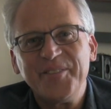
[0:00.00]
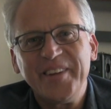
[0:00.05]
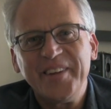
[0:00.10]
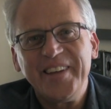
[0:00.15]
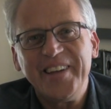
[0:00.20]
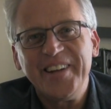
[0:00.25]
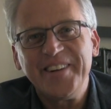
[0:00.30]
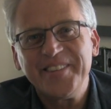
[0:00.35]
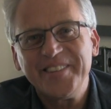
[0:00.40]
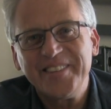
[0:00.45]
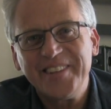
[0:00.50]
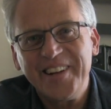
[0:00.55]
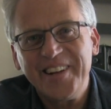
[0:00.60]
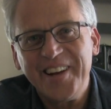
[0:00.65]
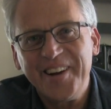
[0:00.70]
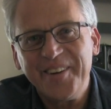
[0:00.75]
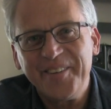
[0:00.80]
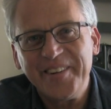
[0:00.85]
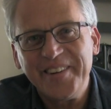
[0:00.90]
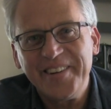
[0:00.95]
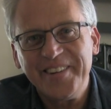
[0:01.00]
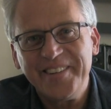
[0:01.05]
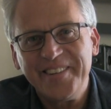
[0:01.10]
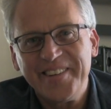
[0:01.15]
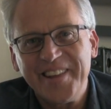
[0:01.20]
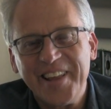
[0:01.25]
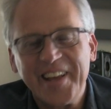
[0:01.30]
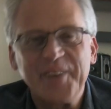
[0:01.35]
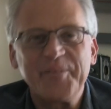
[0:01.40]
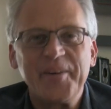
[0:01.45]
be interested to hear what you
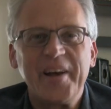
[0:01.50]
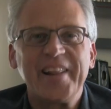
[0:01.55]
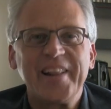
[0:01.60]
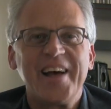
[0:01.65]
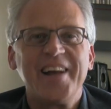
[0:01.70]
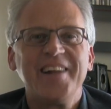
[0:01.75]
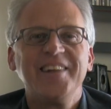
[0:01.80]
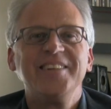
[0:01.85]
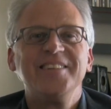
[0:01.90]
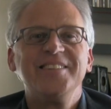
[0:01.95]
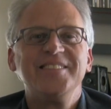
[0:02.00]
think about that.